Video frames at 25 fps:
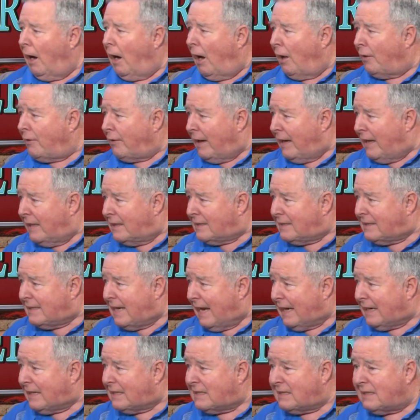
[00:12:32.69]
Other
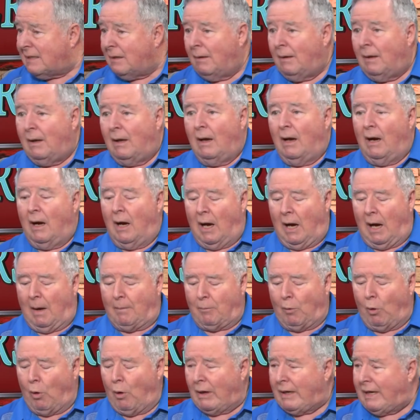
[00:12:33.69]
insects,
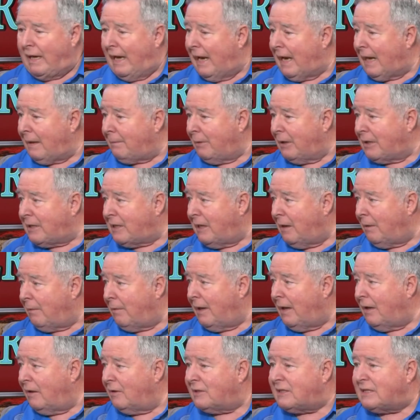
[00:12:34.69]
um, organic
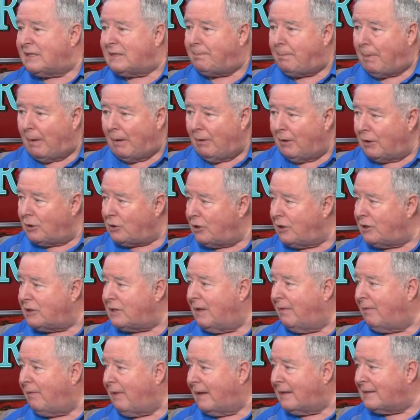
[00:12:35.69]
material, spillages,
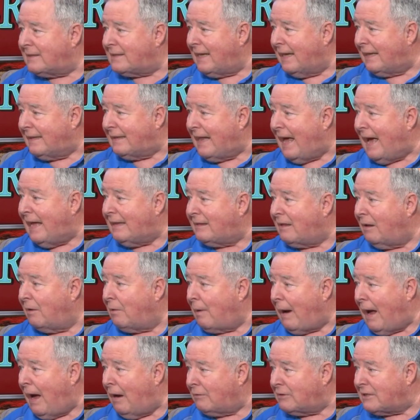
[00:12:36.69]
and things like that that
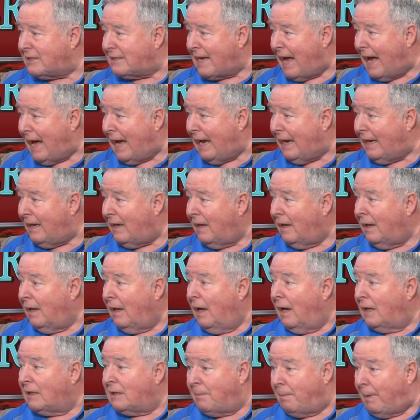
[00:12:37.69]
are outside,
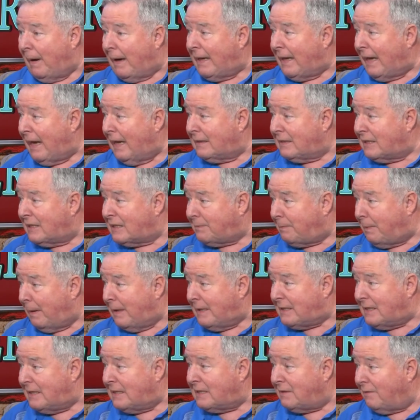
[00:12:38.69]
depending on the
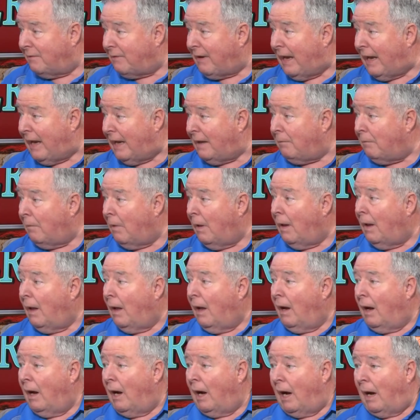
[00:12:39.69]
species of ant.
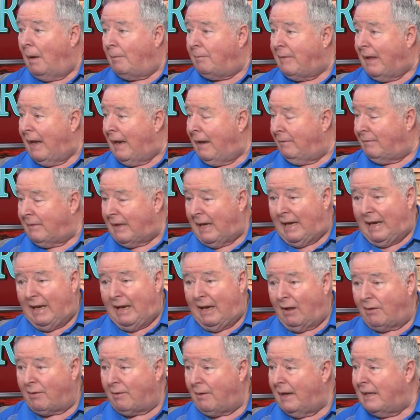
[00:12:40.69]
Um, they, they eat
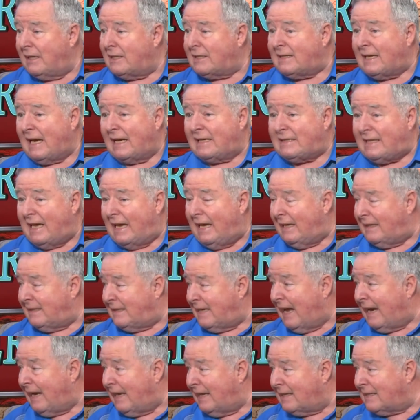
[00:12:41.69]
other insects, they eat
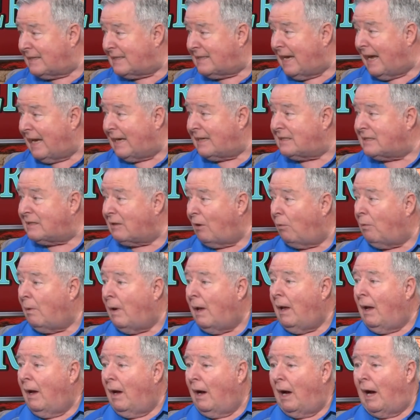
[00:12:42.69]
dead insects. So
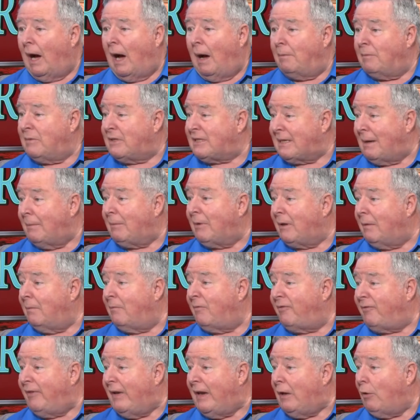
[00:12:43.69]
um, some of them
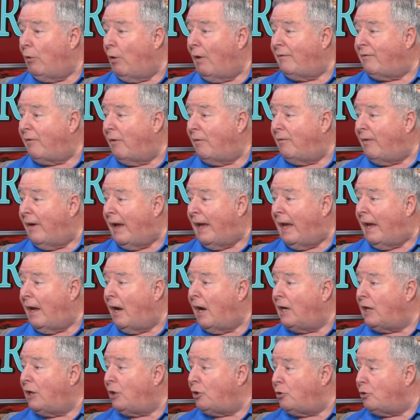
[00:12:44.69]
feed off of a
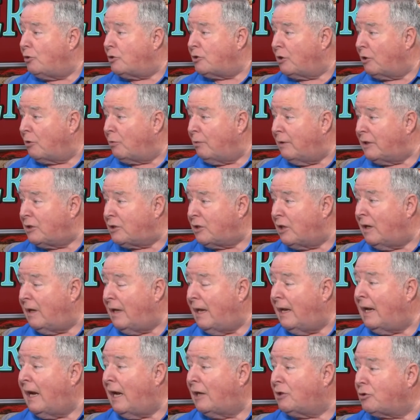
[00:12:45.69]
honeydew secretion
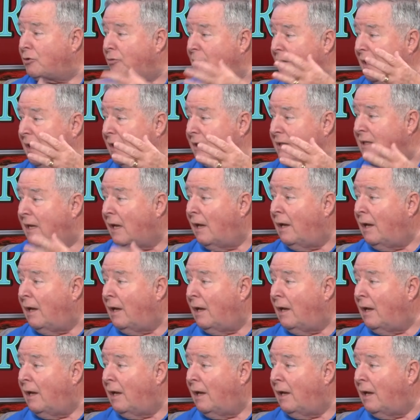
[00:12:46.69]
in our trees